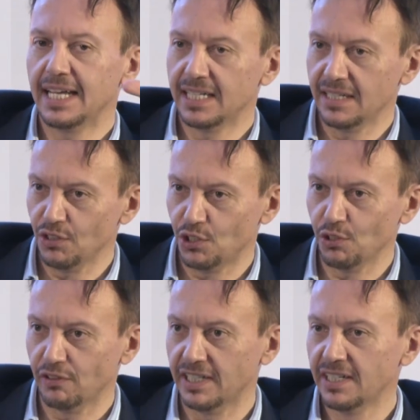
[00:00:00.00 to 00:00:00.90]

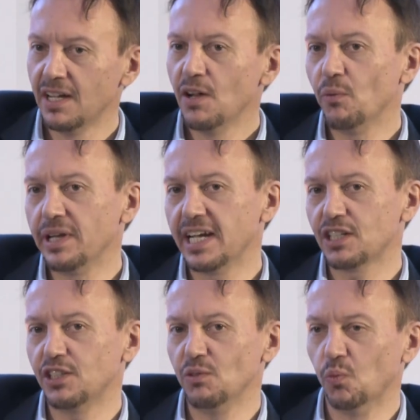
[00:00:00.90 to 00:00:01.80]
insurer, we
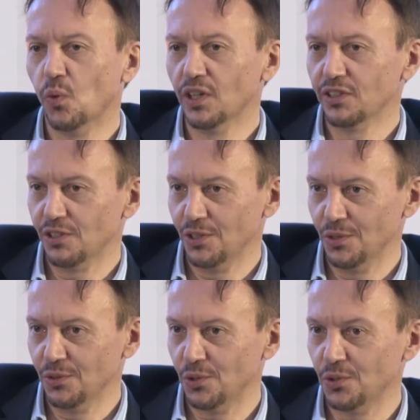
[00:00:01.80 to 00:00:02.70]
actually want you
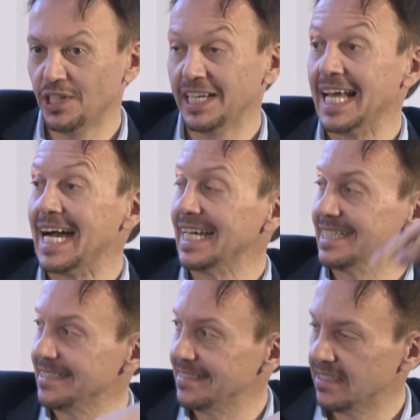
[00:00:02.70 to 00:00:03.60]
to tell
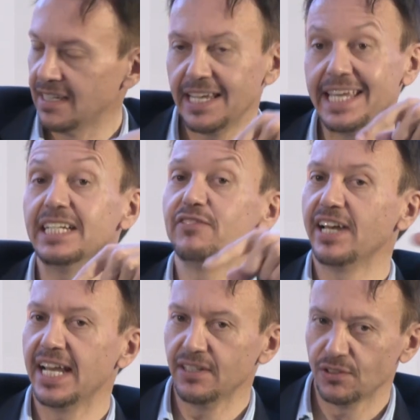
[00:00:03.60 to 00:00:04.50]
us in
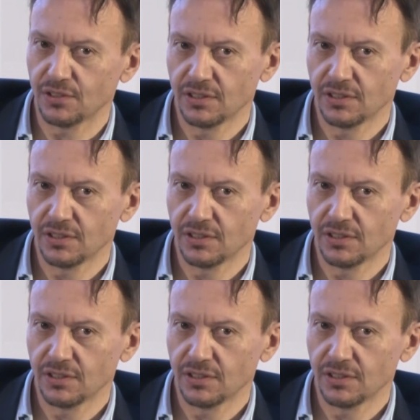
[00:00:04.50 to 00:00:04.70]
advance